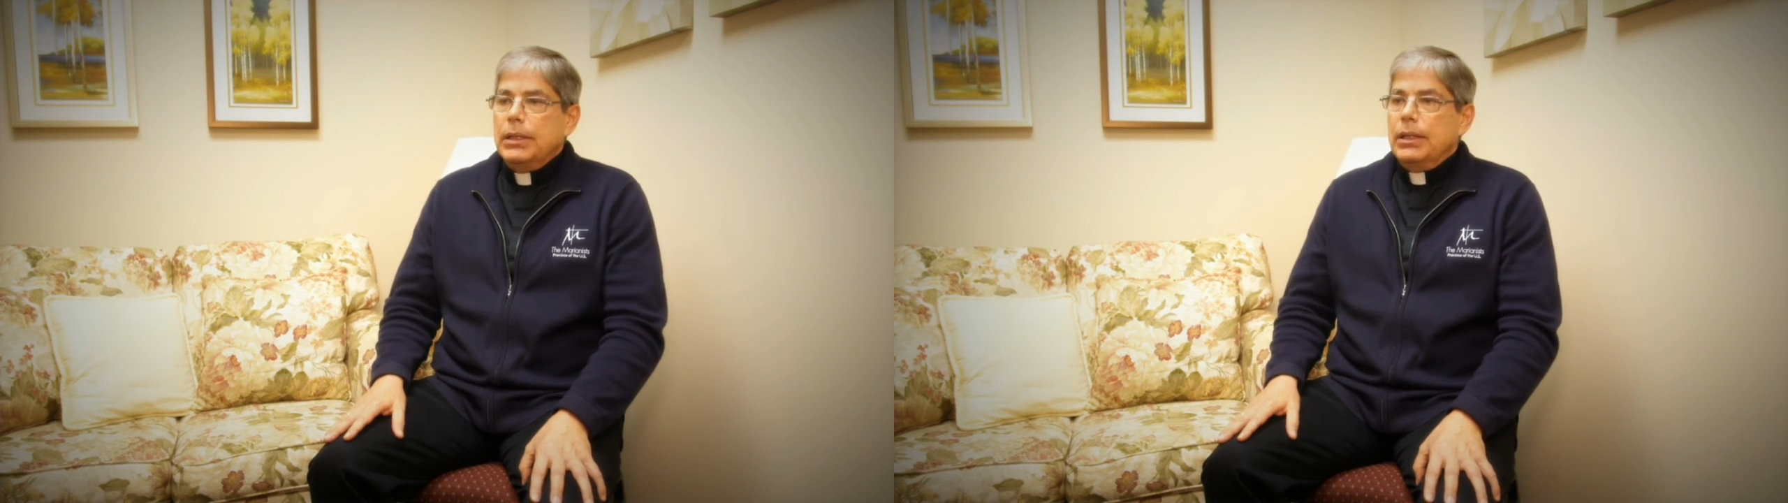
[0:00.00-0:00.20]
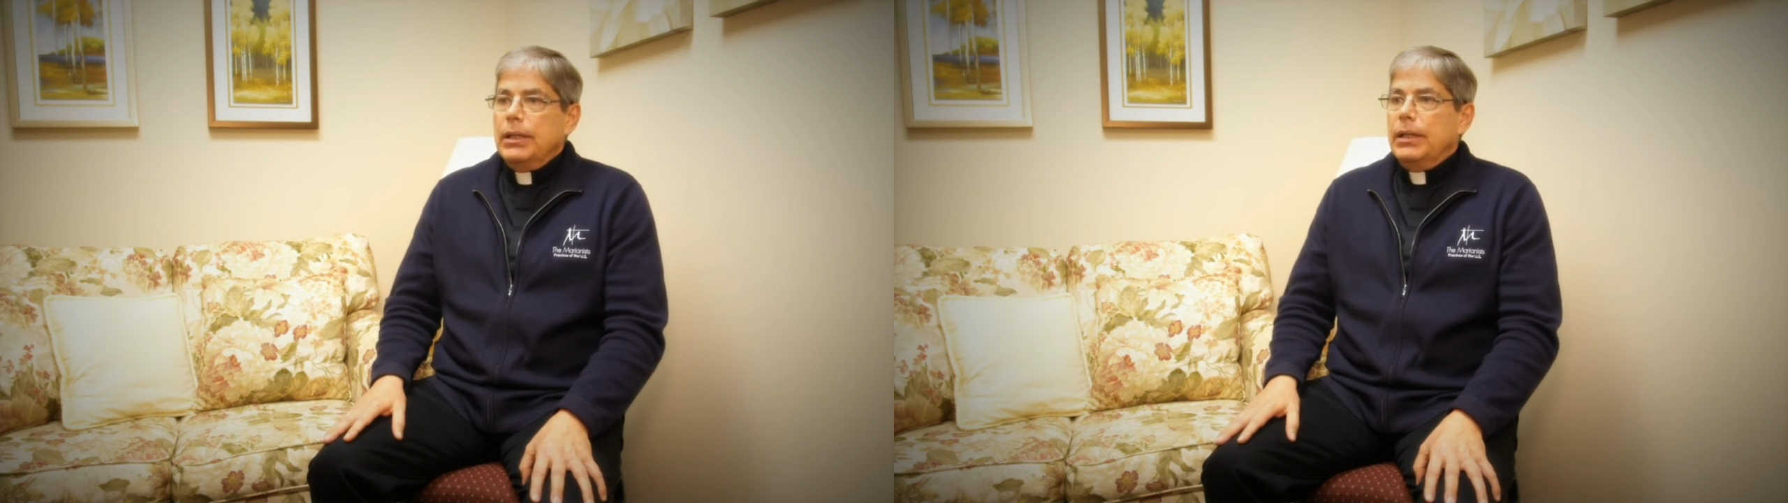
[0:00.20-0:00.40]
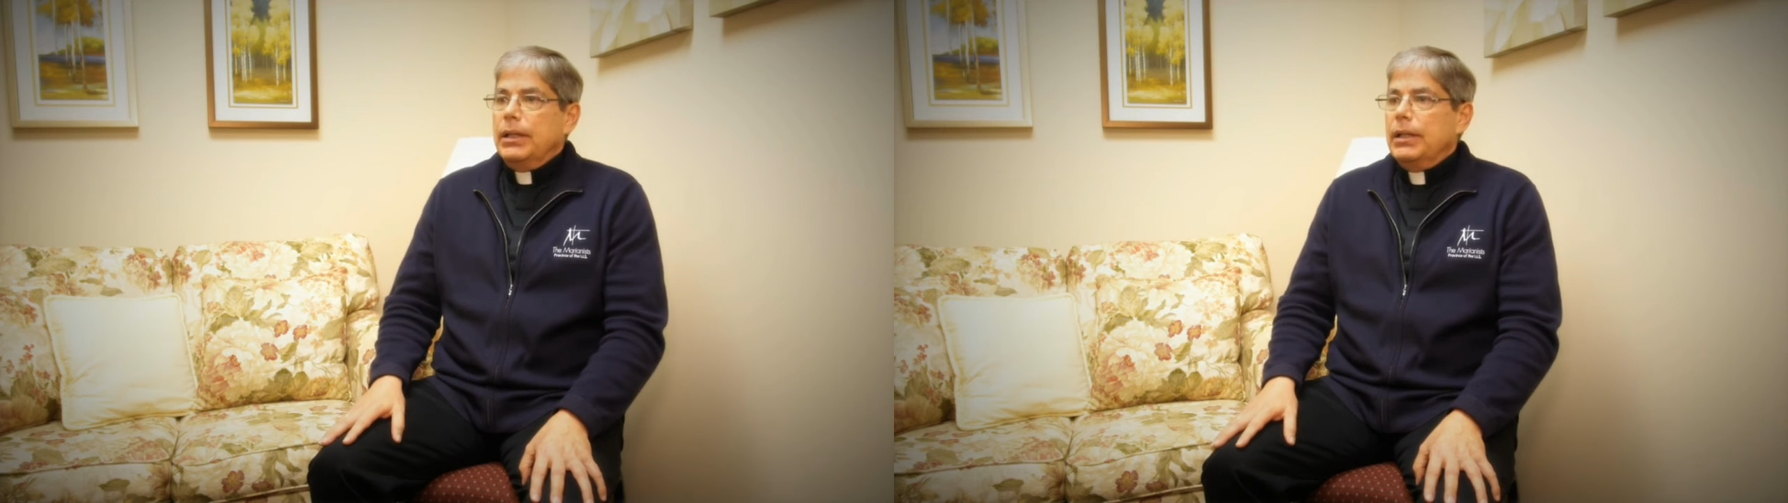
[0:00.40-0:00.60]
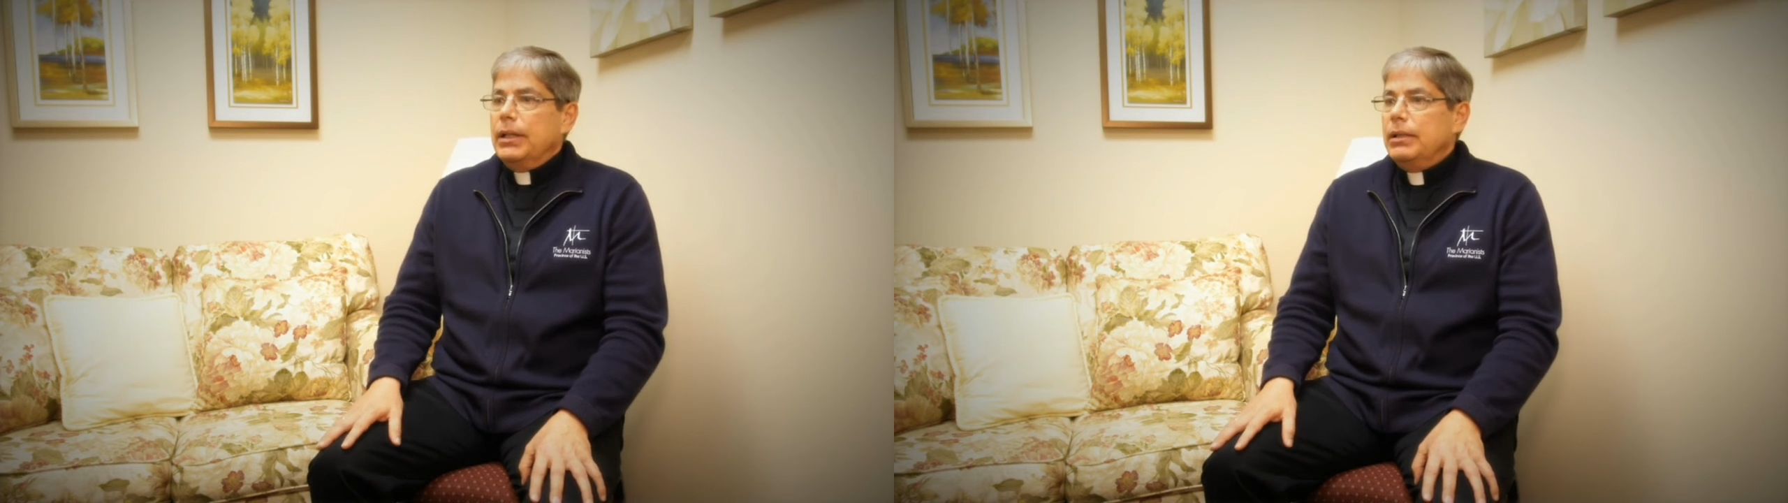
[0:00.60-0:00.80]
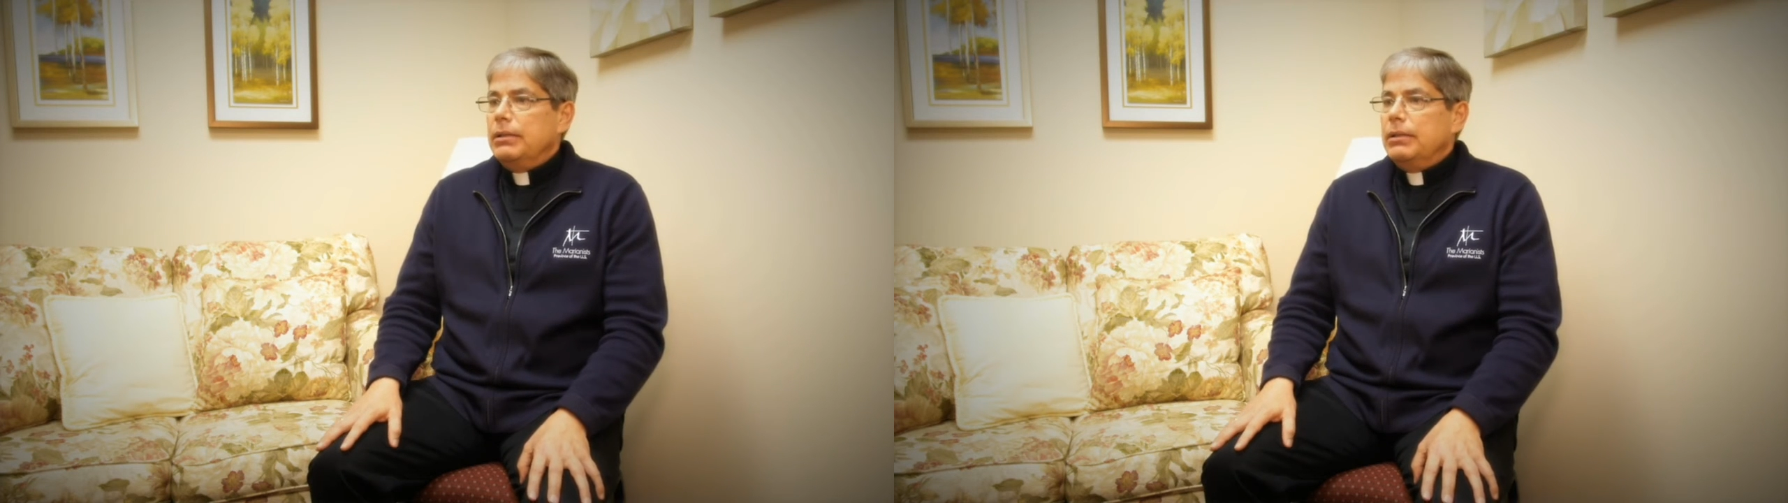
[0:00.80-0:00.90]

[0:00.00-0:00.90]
Uh,